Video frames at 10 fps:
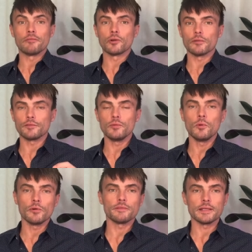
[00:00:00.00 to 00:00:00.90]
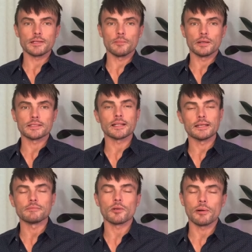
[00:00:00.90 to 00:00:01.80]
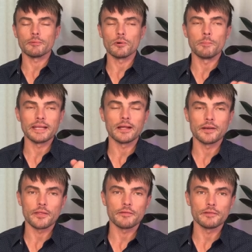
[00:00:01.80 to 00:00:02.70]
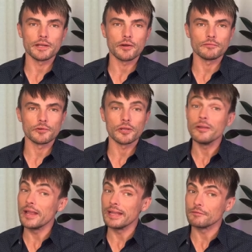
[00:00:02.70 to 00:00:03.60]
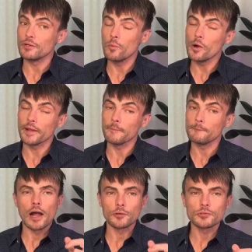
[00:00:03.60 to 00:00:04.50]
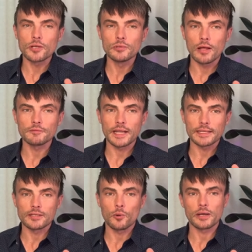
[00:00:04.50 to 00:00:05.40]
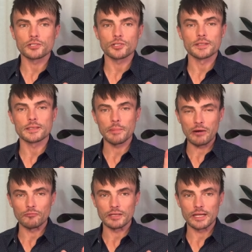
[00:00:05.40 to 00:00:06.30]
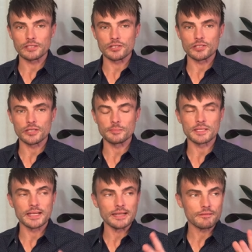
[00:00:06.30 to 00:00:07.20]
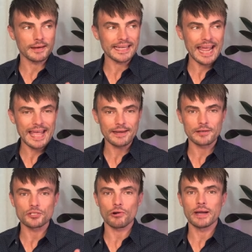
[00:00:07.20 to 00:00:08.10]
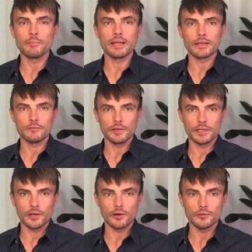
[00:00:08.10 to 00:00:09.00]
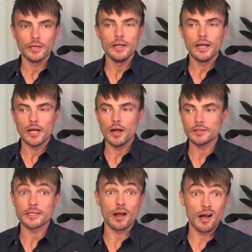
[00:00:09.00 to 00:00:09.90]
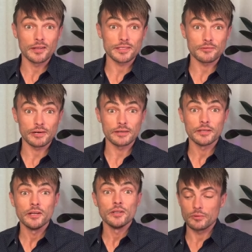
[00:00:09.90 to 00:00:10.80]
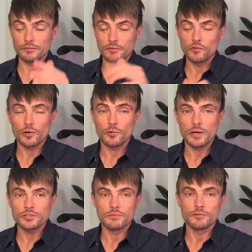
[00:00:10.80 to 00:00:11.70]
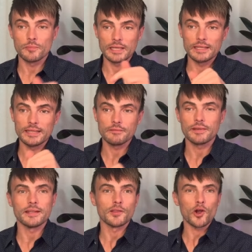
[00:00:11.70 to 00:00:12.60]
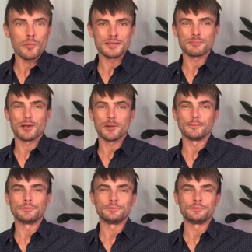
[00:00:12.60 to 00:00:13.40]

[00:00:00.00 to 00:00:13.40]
I've got a few more of these up my sleeve, so I will make another video for you if you want it. I also love getting questions about relationships, and if I can, I try and make a video uh, to answer it. So if you've got a question for me, leave it in the comments below.